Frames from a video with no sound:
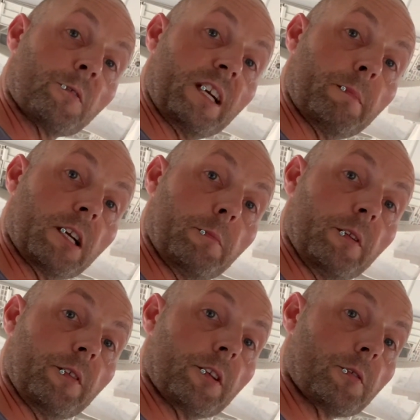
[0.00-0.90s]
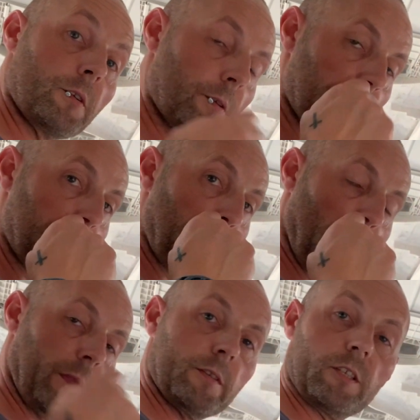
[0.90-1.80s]
grab a couple of the screws.
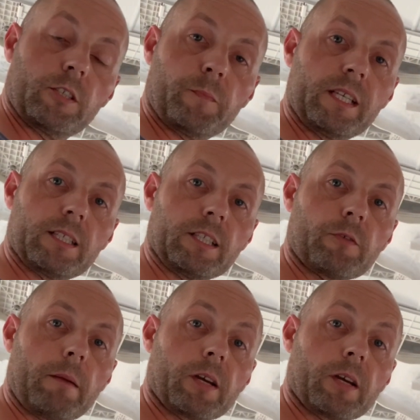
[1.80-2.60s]
So just basically grab a